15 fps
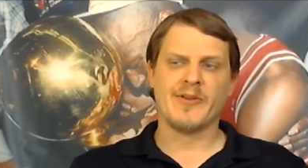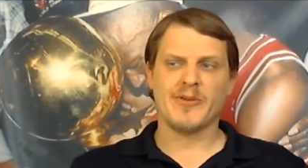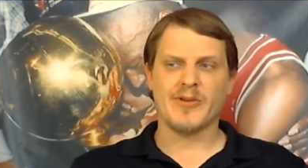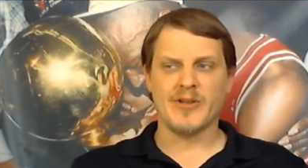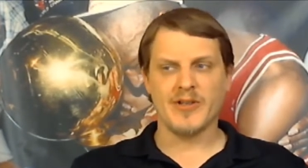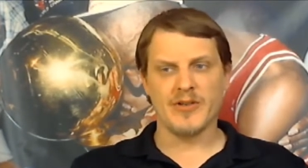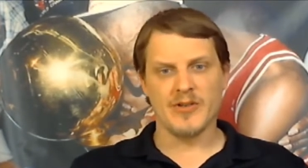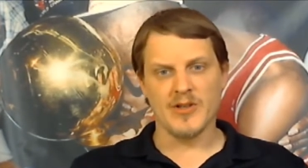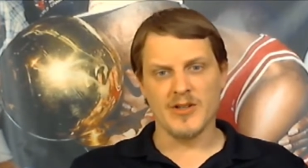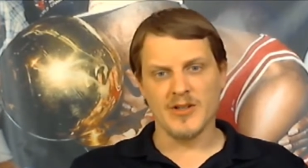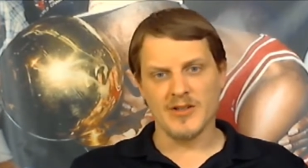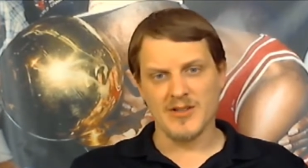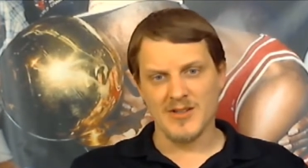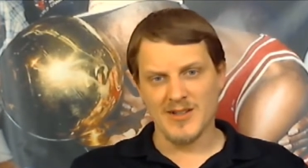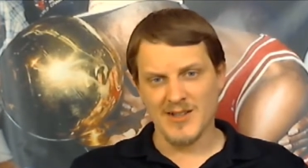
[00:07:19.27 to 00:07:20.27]
Well, you
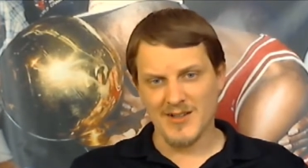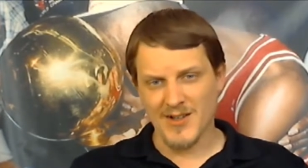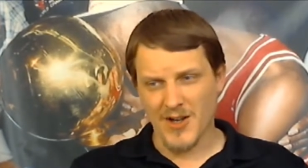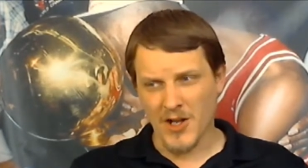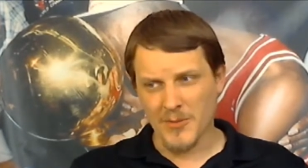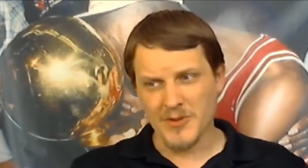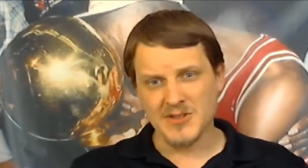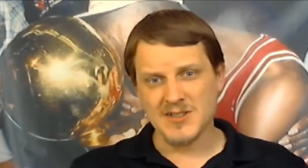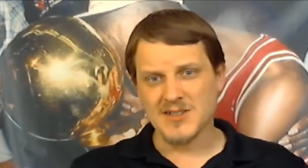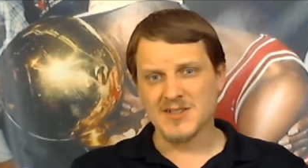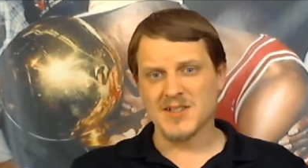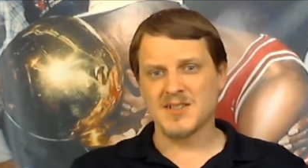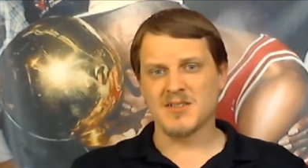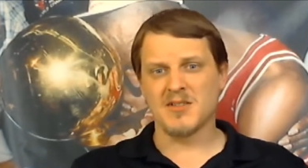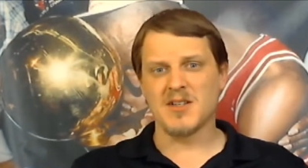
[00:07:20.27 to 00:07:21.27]
could almost as
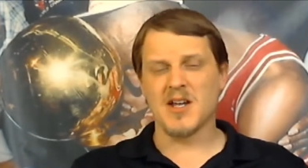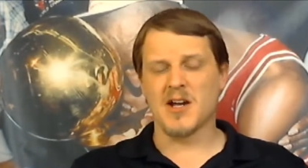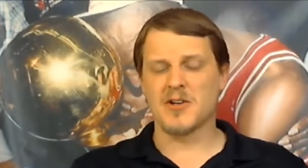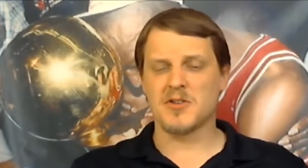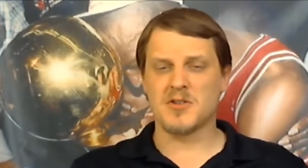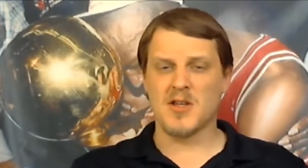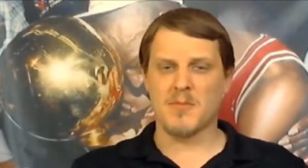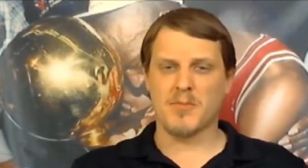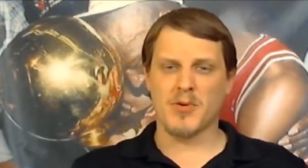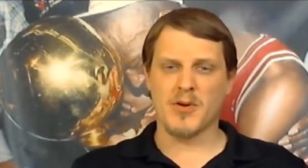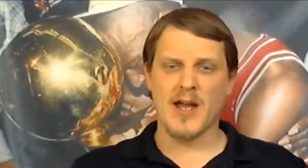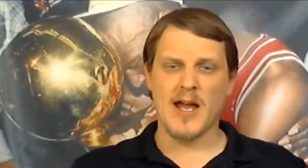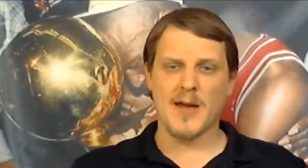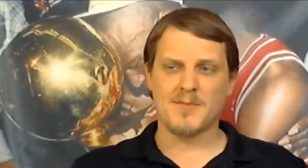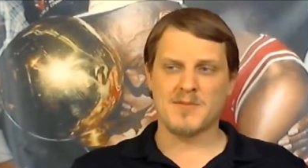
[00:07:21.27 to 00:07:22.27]
easily argue that
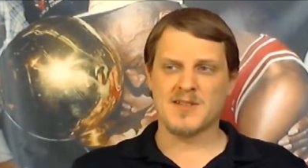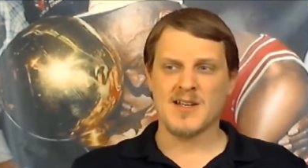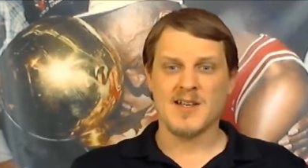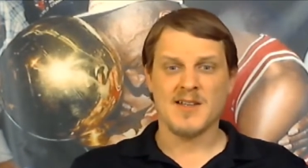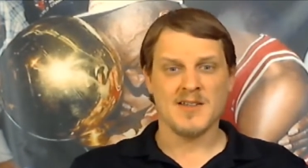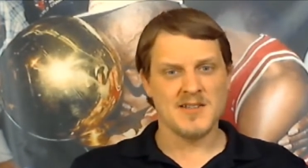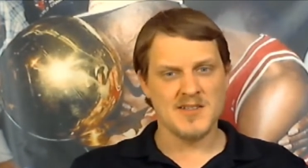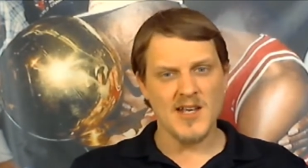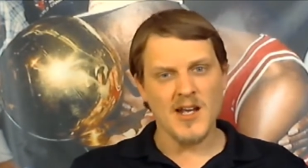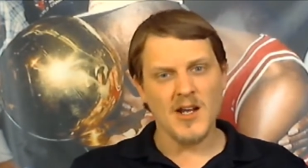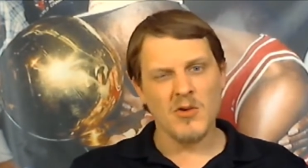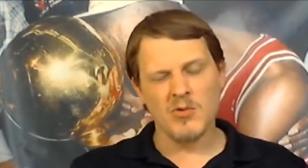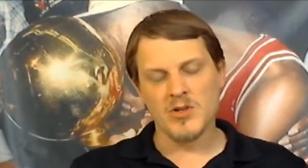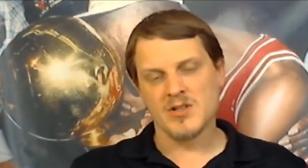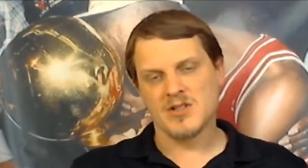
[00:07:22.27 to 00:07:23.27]
perhaps the
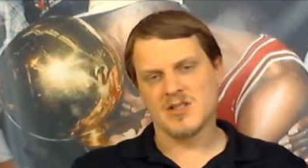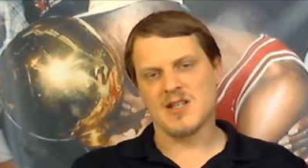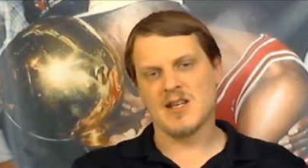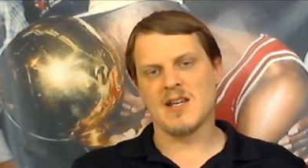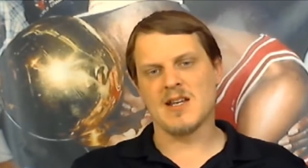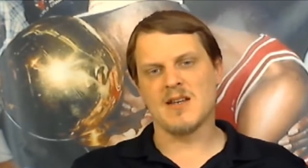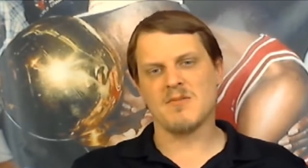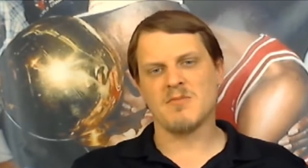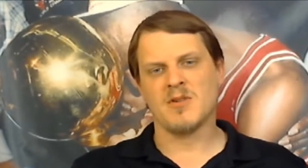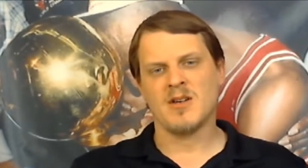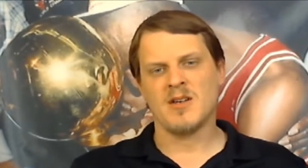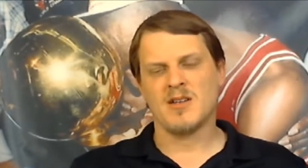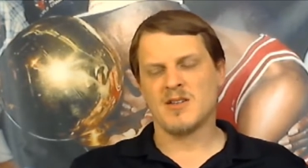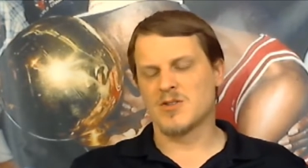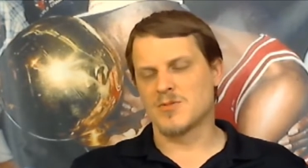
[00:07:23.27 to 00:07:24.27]
second worst team
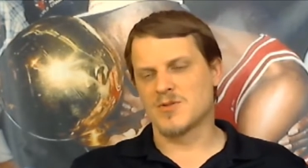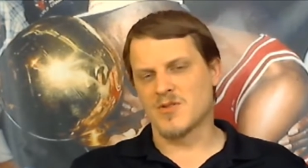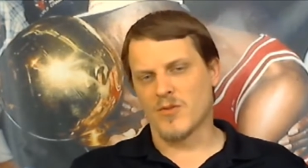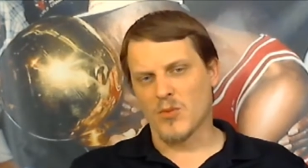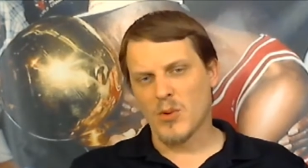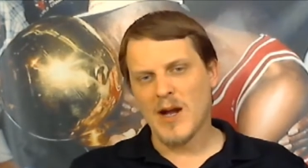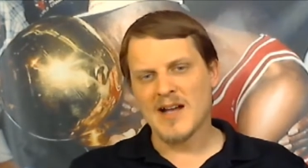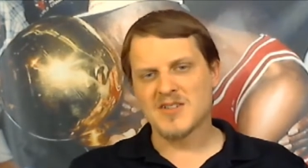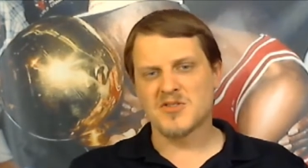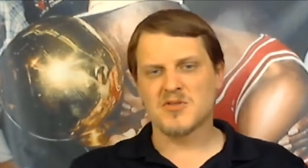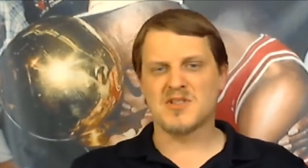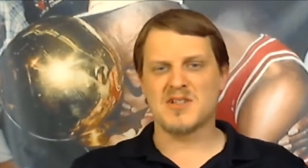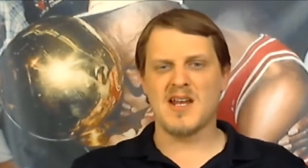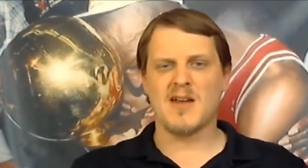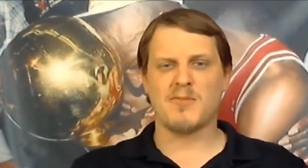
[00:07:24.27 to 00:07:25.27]
in terms of a roster
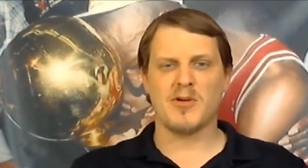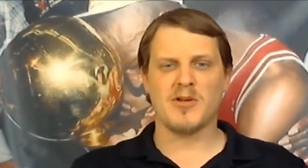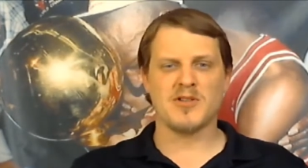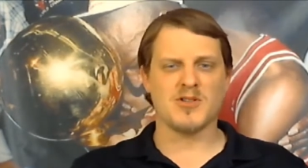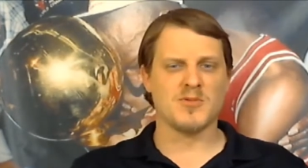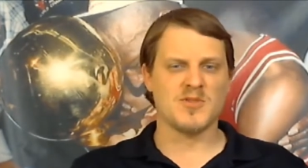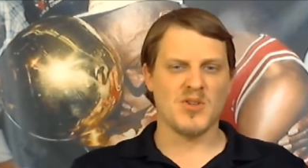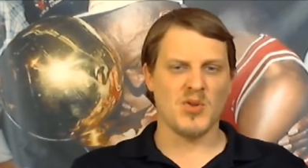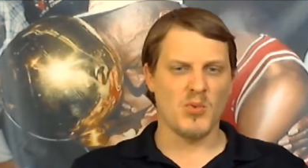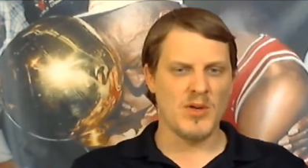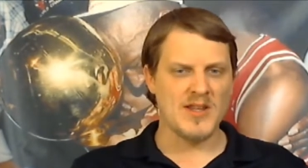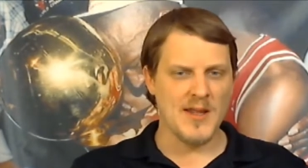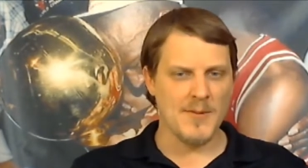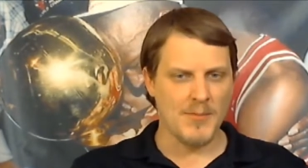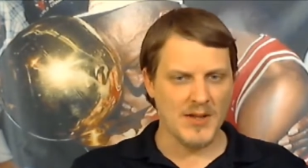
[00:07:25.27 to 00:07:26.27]
standpoint, in terms of the way
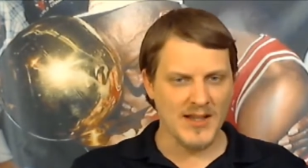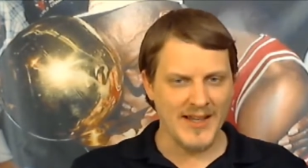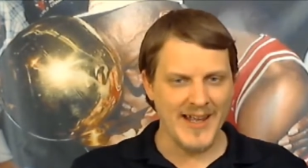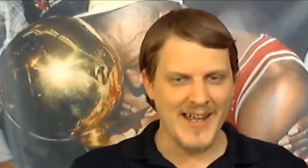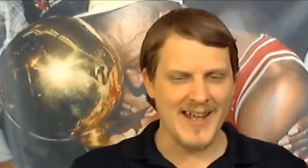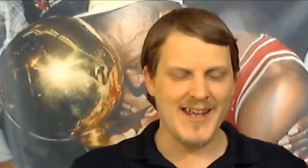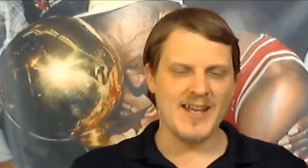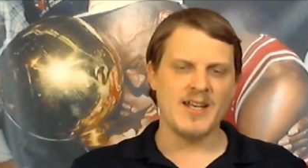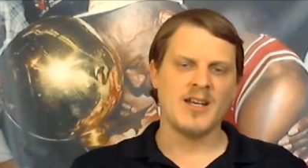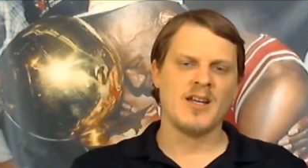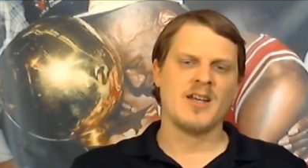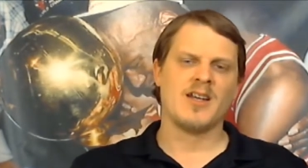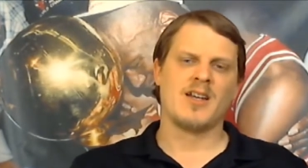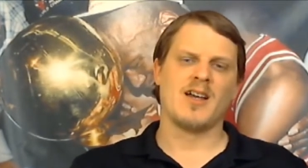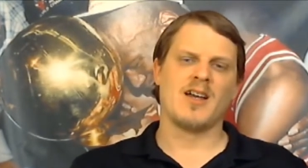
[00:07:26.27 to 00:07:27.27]
they played,
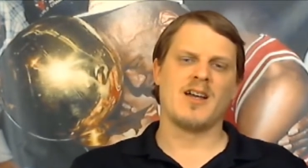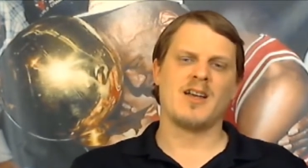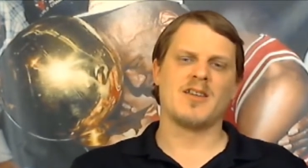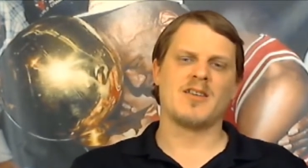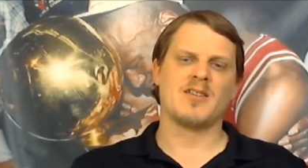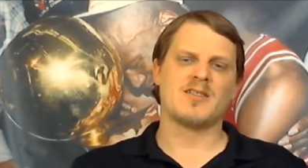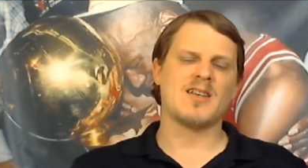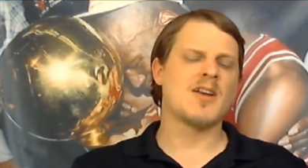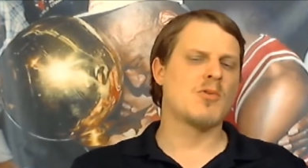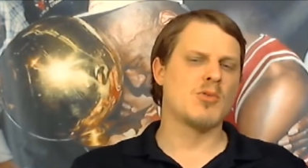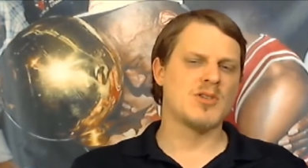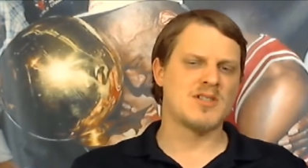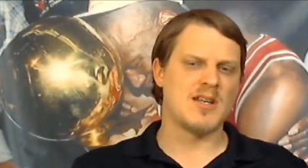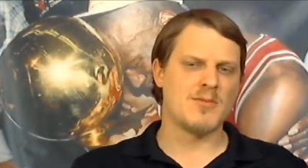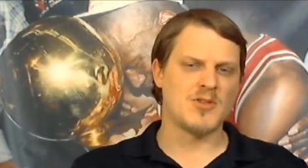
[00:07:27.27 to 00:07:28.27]
uh, the second
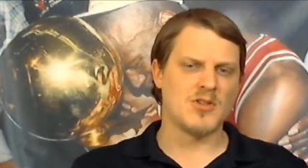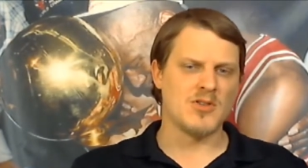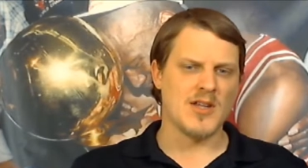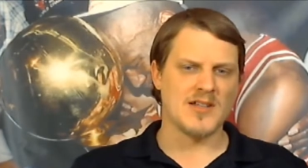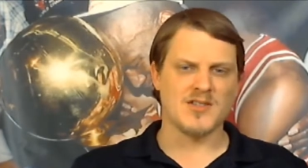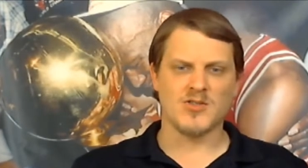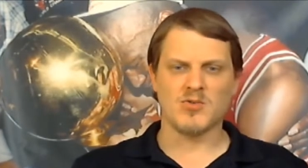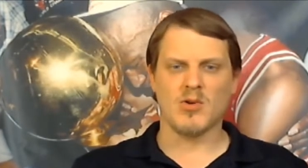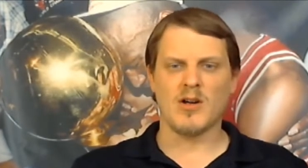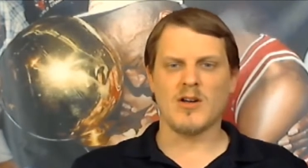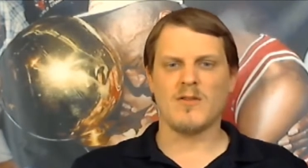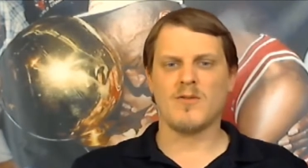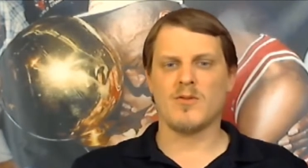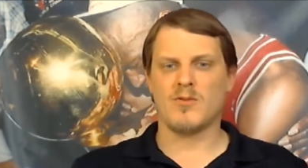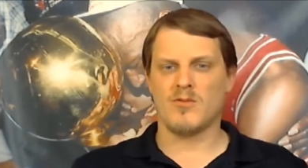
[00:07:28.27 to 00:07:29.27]
worst team in 2012